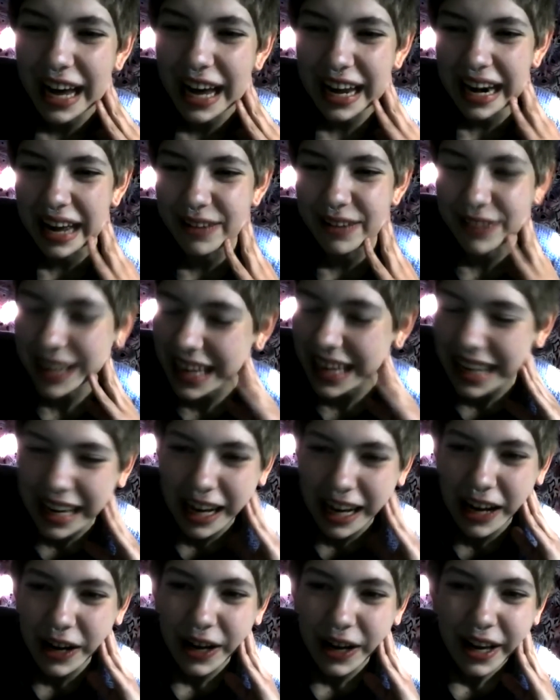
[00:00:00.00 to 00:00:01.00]
I forget
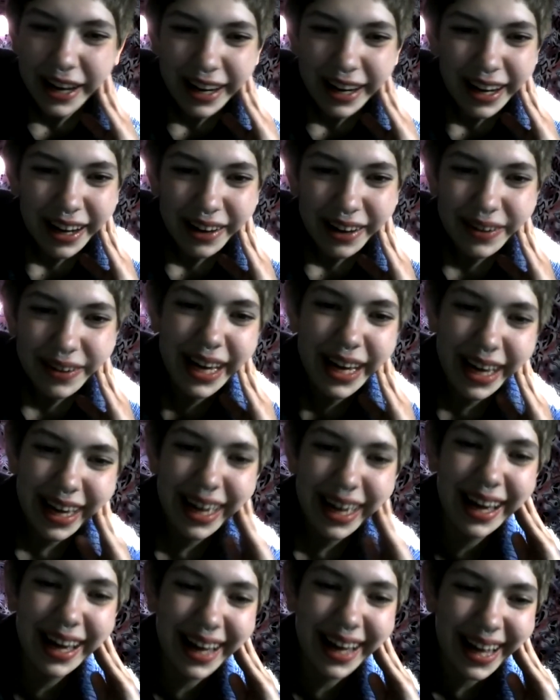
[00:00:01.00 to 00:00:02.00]
now. But eh.